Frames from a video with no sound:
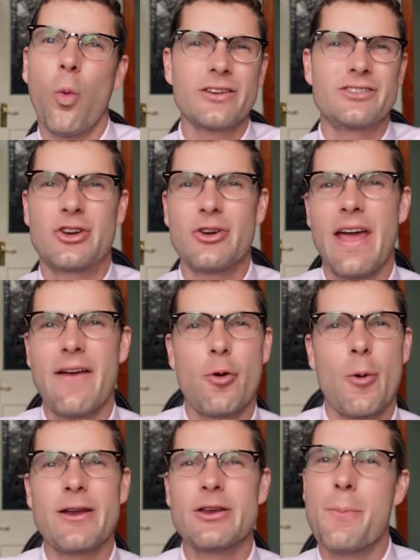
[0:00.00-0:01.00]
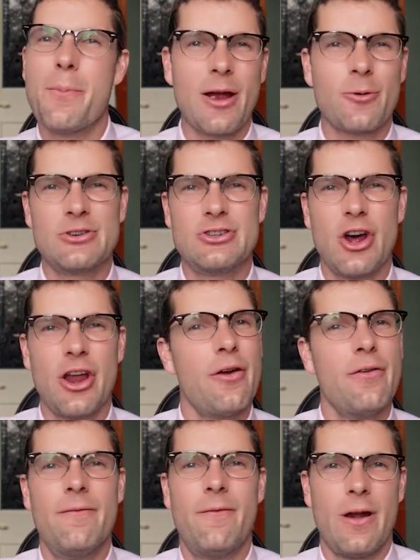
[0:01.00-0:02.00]
What's good everyone, you're back with
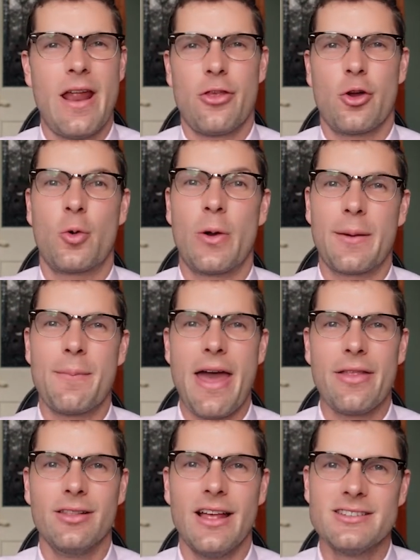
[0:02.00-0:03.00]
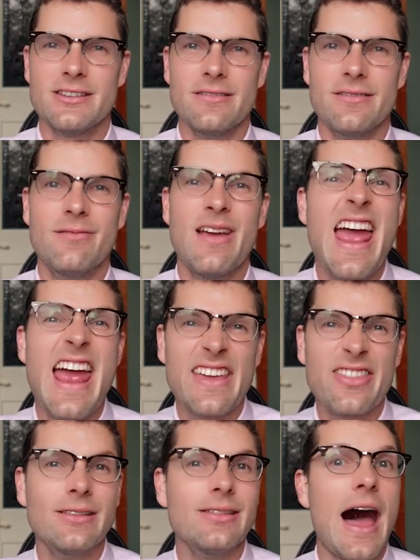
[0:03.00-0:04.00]
Jono for another quick math lesson.
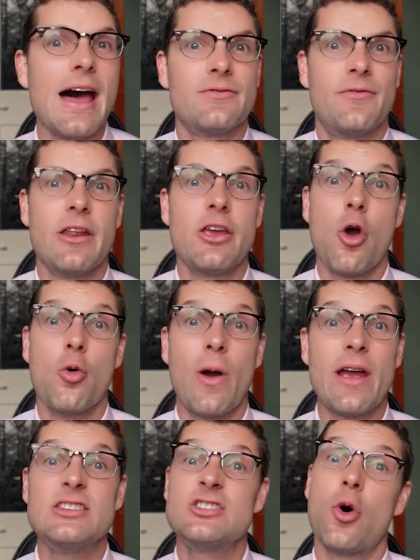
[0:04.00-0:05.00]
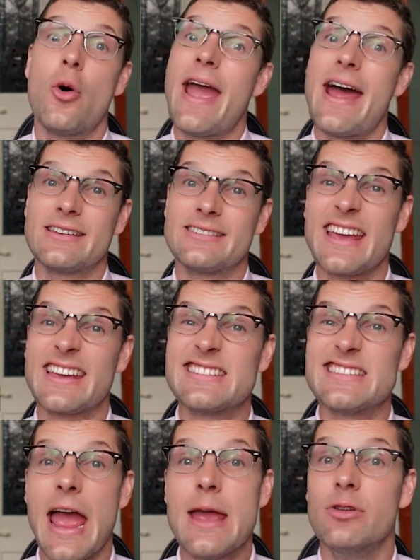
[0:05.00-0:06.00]
In the last video we saw how to take a
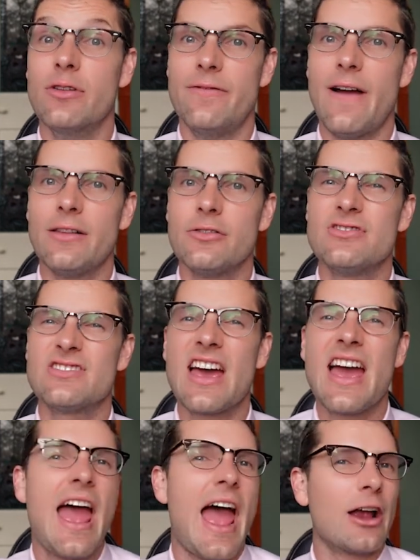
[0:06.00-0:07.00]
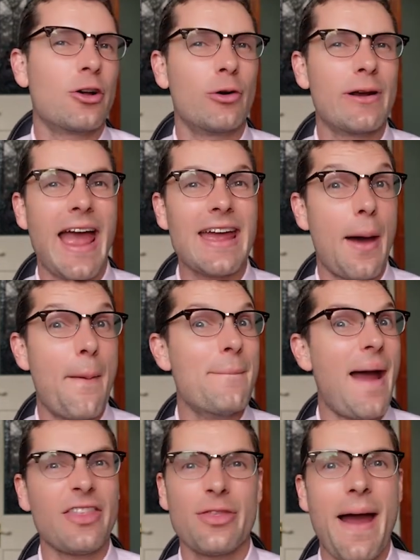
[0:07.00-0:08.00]
table of values and create a
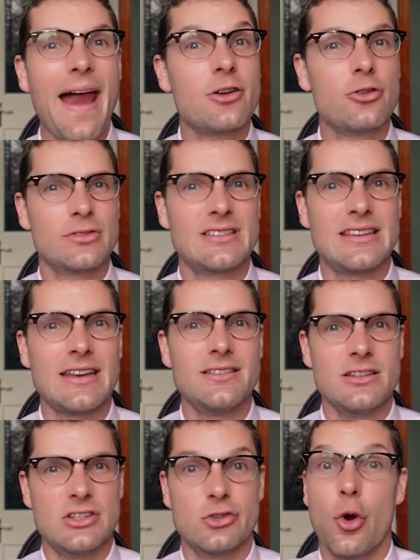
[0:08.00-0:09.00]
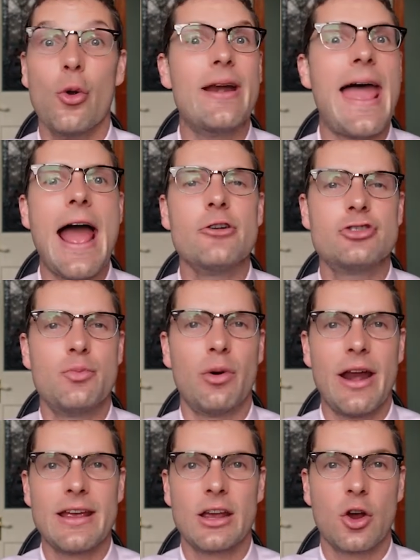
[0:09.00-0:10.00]
mathematical sentence or an
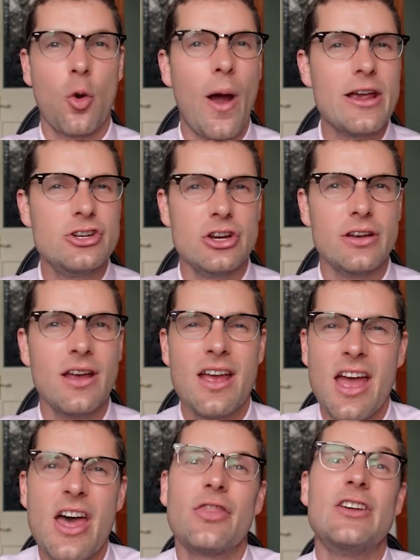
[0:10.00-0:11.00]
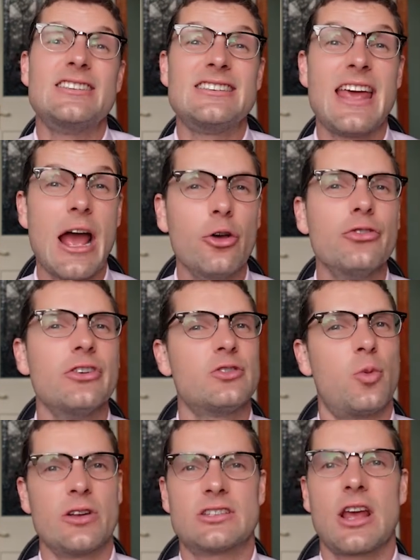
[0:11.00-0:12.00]
algebraic equation that tells us
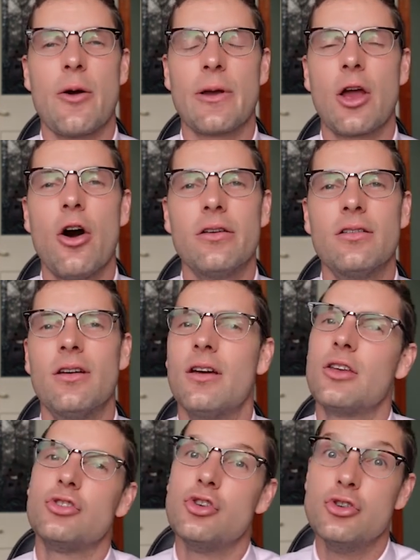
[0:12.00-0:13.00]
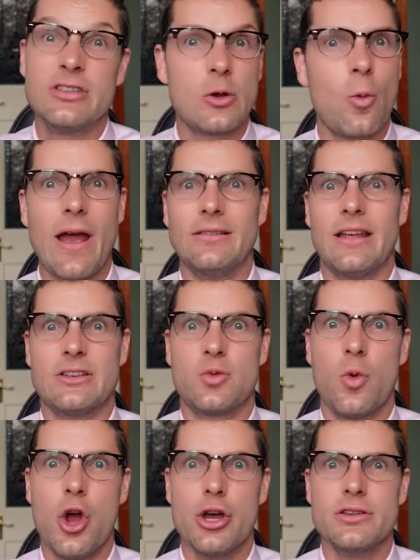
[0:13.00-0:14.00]
what's going on using way less
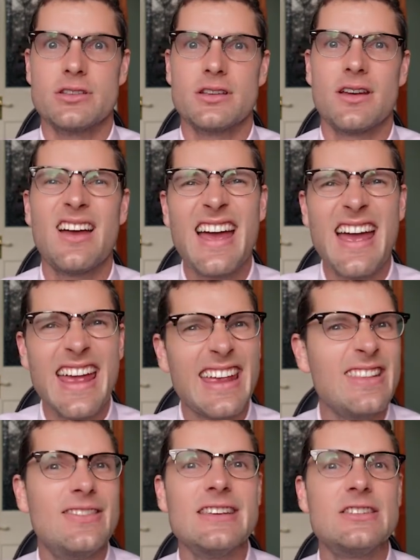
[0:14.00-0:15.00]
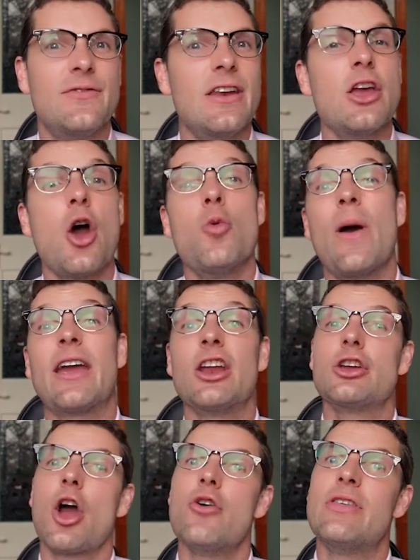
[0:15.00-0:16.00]
words. In this video we're going
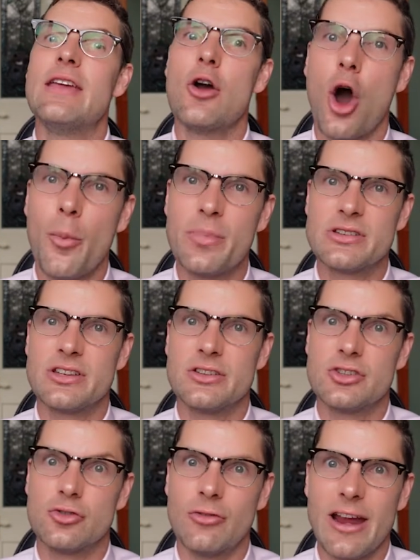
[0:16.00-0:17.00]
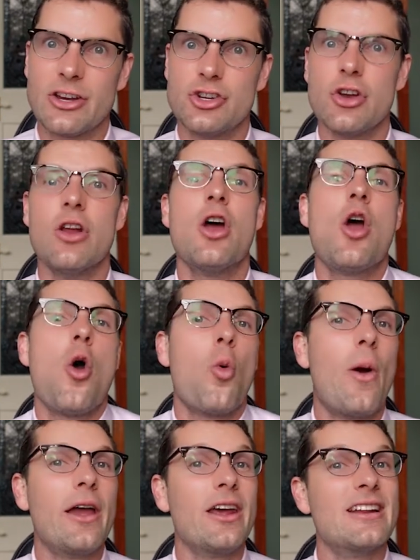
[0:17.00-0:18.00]
to go the opposite direction.
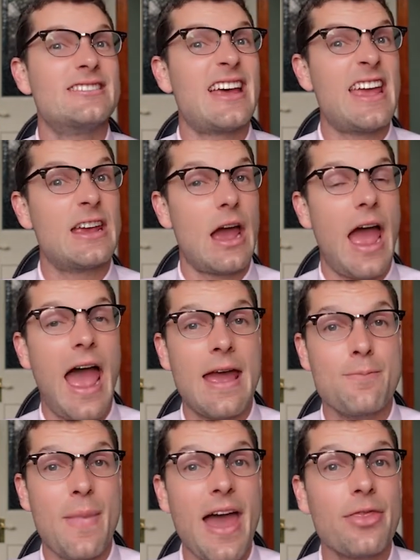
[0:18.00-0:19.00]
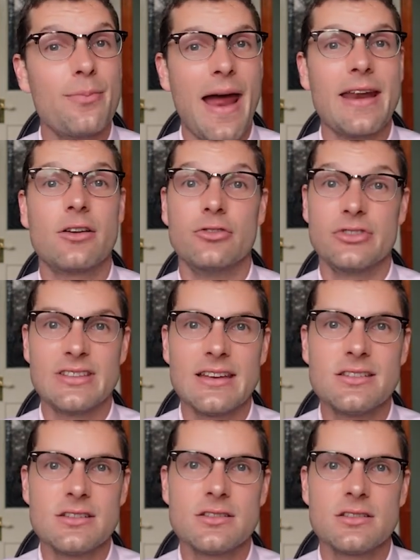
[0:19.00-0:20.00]
We're going to take a mathematical
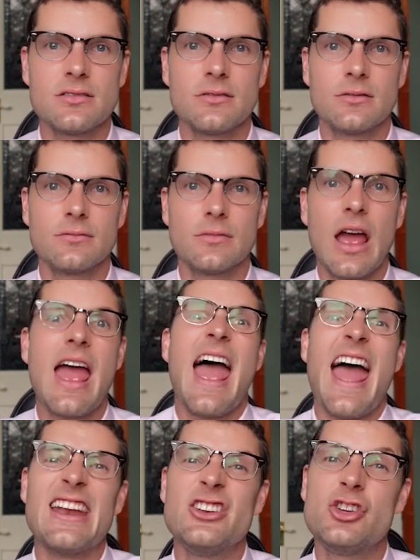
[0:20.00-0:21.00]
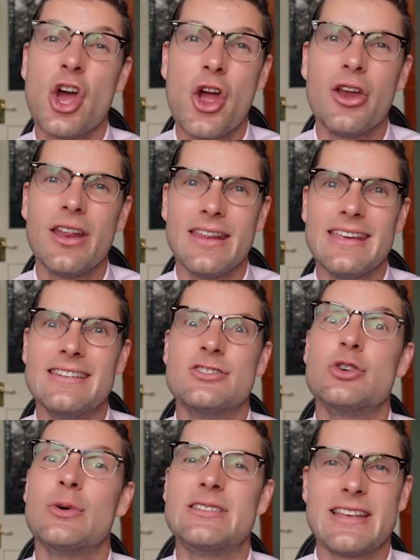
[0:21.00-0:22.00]
sentence and turn it
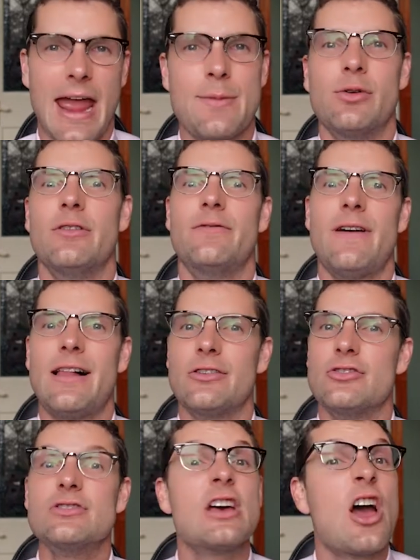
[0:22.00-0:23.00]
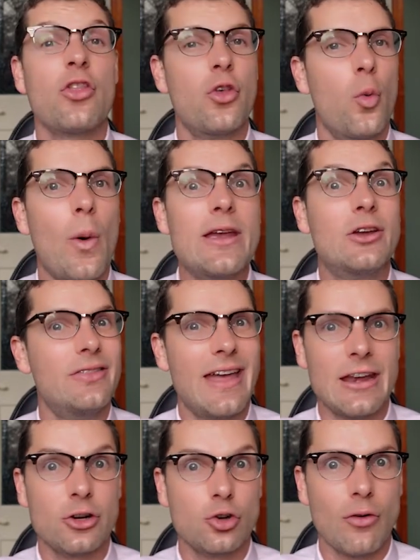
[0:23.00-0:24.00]
into a table of values that we could
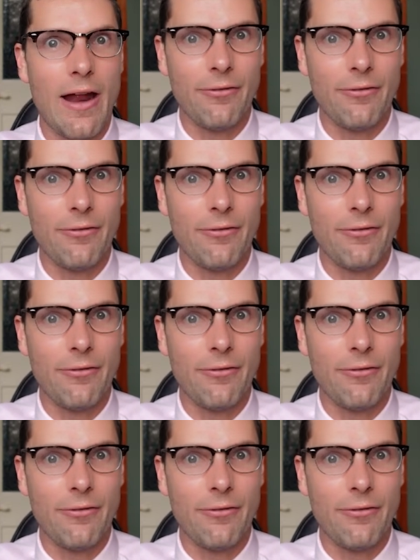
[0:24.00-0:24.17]
then graph